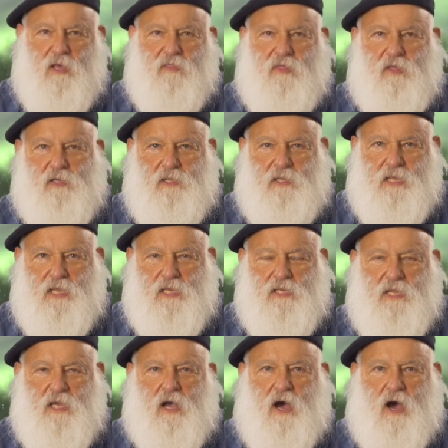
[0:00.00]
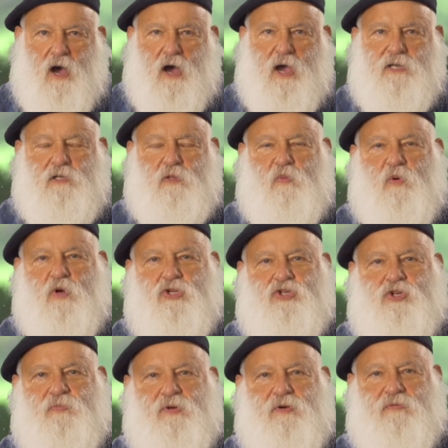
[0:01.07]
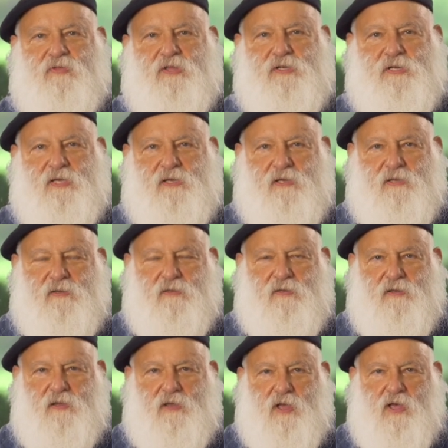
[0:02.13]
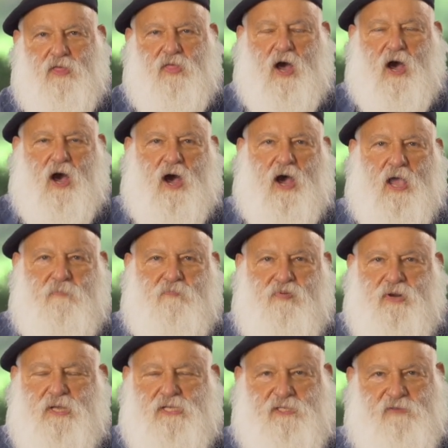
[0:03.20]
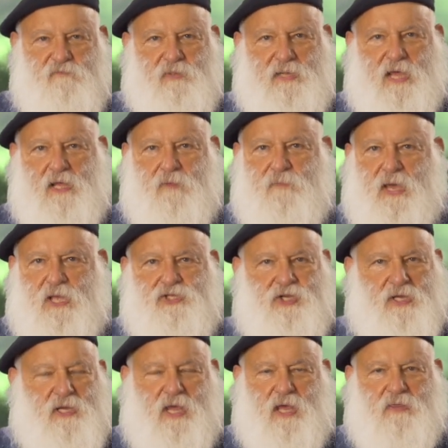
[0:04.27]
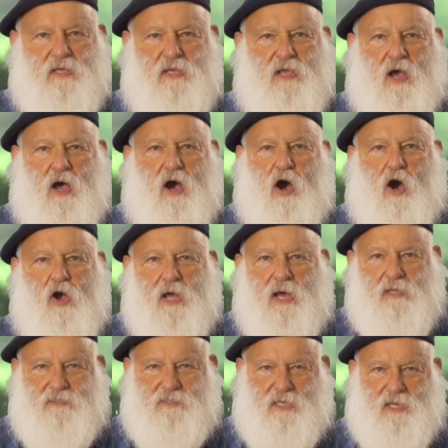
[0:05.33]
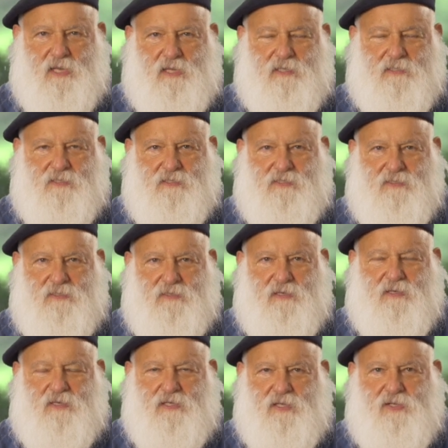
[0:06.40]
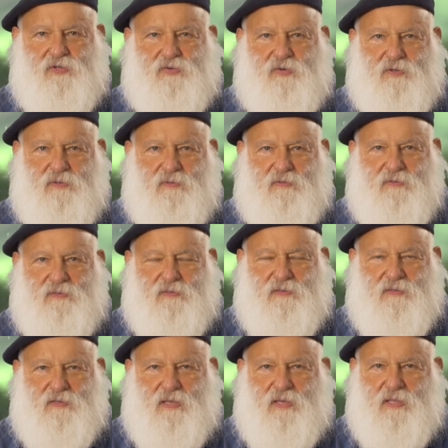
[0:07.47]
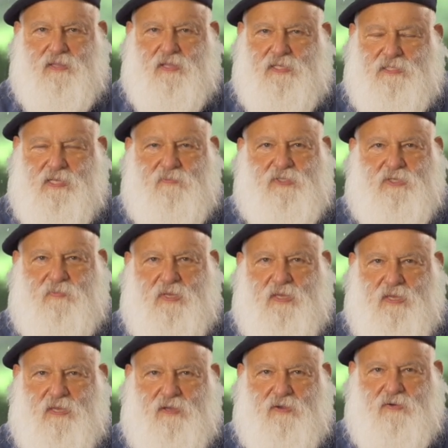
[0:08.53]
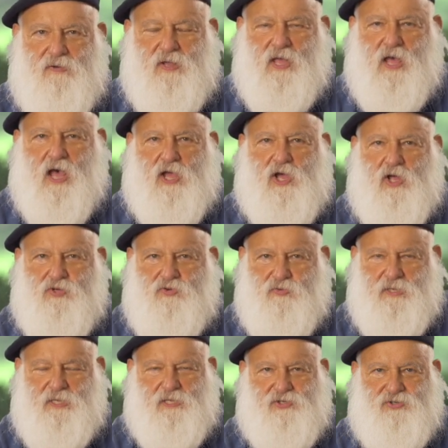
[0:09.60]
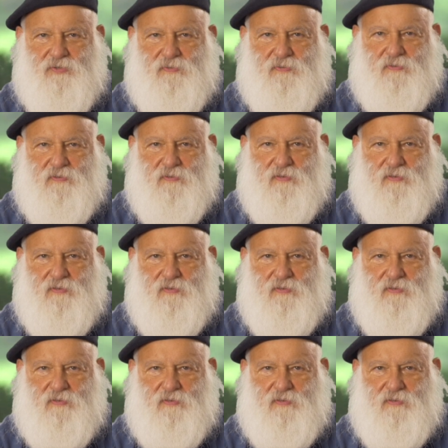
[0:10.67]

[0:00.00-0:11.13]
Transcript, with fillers: The leading idol worshipper of the day, the high priest of black magic and the occult arts, Yitro. There seems to be here a contradiction.